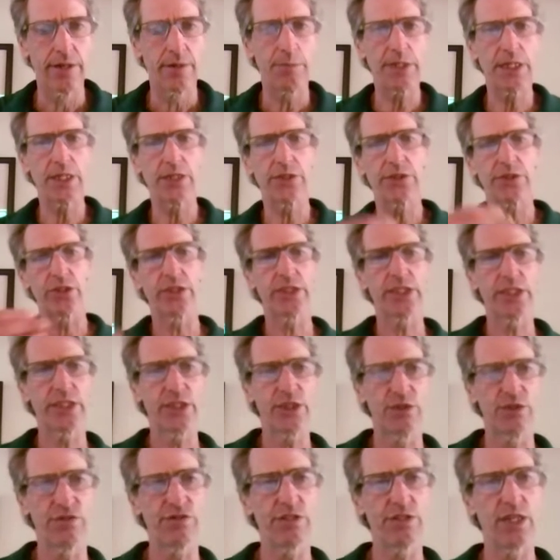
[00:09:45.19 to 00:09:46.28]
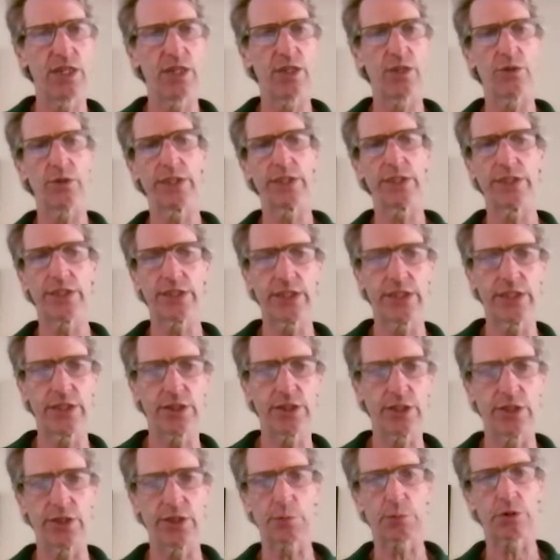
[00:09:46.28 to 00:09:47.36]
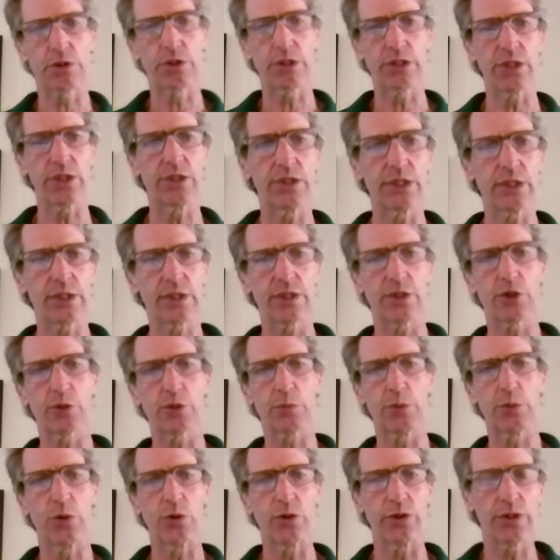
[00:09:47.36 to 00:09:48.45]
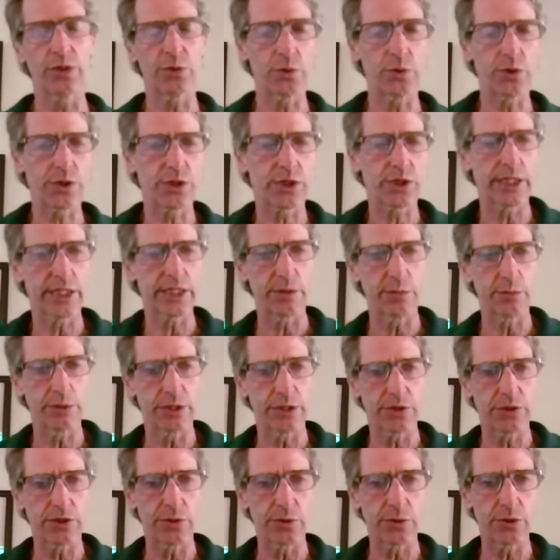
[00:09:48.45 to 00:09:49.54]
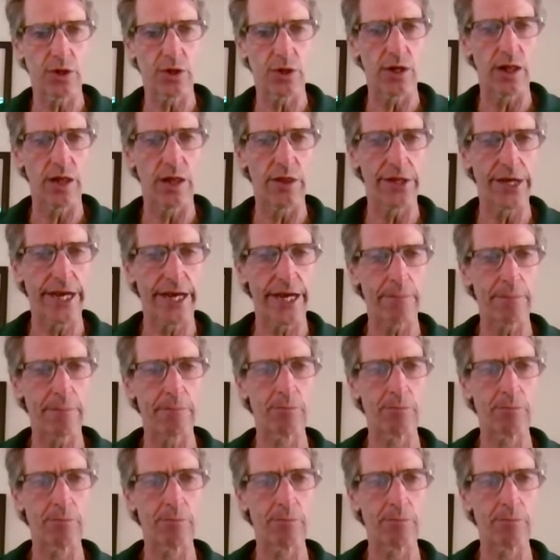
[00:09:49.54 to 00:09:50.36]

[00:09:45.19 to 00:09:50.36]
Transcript: because our deal flow is pretty good at this point and we're staying busy with all of that.